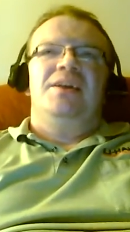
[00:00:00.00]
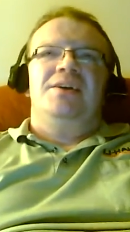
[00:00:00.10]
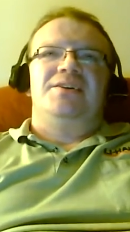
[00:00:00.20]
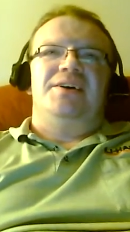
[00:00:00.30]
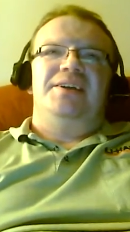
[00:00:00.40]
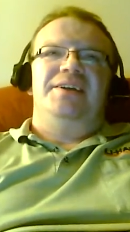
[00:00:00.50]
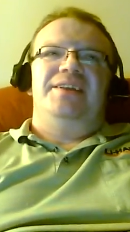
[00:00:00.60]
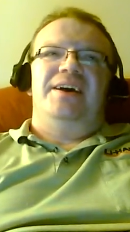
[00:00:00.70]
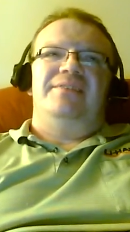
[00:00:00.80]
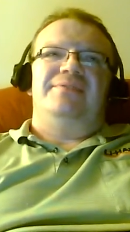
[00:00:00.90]
So I did
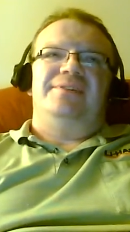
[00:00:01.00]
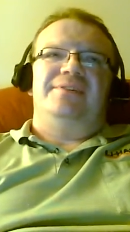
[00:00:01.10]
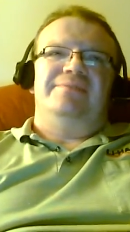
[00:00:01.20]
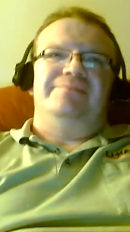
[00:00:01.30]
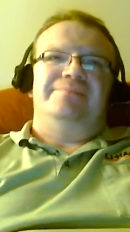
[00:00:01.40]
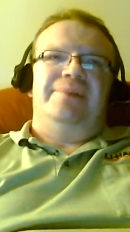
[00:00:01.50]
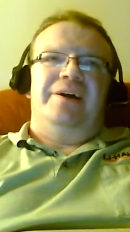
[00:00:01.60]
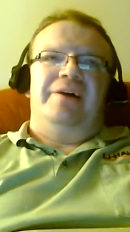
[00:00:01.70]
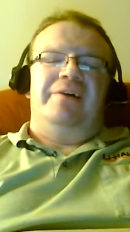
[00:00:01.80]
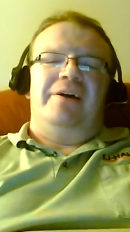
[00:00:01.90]
that for I don't
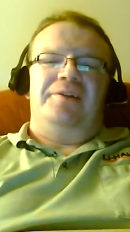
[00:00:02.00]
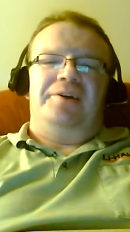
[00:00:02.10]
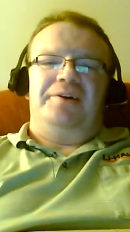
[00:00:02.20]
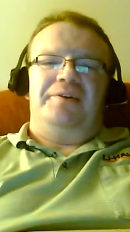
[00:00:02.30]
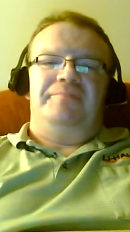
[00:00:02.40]
know how long.